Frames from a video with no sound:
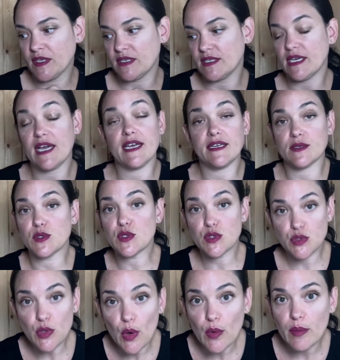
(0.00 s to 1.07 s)
Diet is
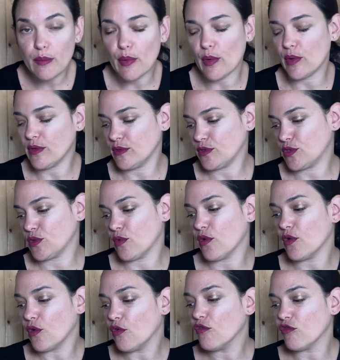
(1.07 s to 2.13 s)
so important to our
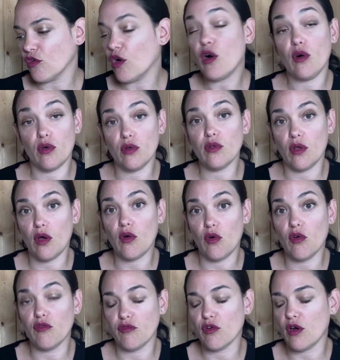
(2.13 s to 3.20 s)

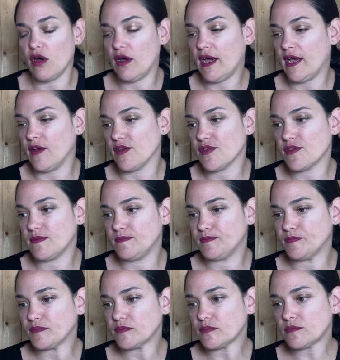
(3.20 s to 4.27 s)
overall health.
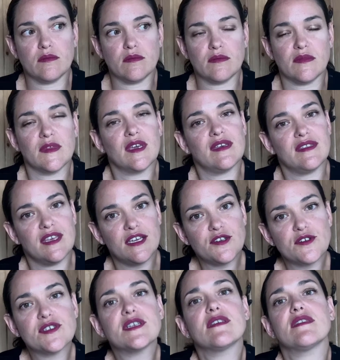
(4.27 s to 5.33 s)
The
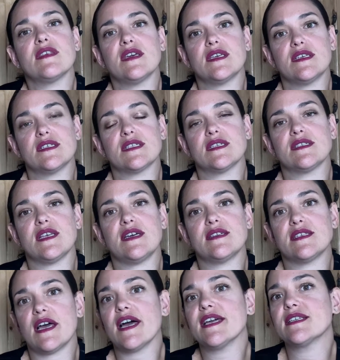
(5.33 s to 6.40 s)
interesting thing is that
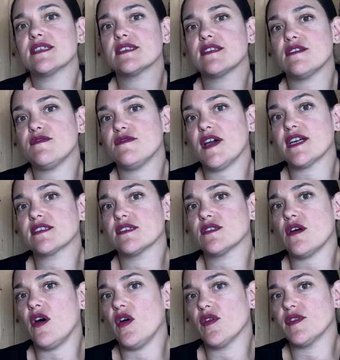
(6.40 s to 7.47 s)
diet doesn't affect us
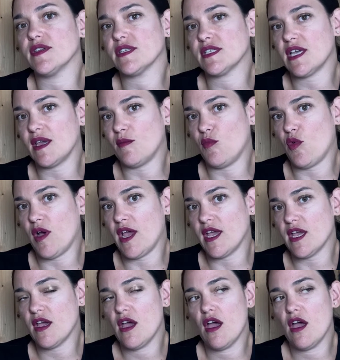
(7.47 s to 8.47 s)
all the same way.